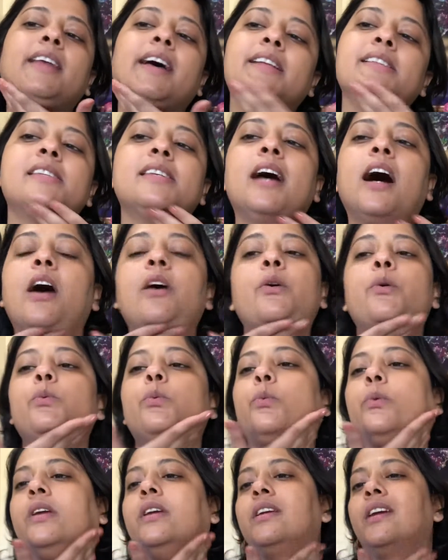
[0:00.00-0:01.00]
that's how
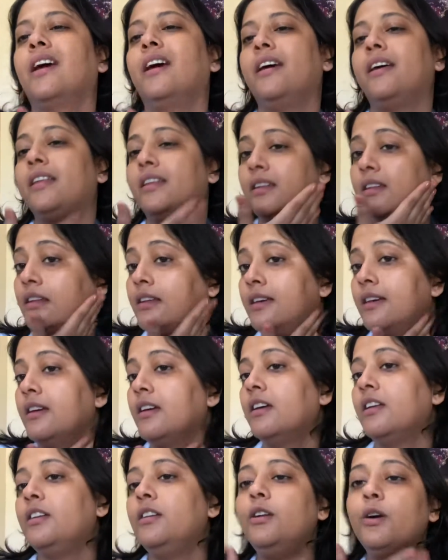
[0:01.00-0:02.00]
we can
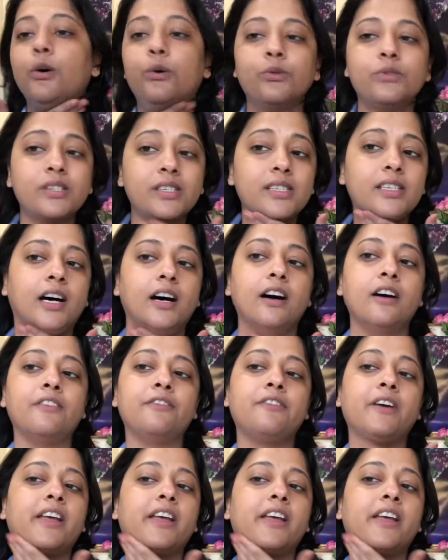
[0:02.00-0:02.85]
know stuff.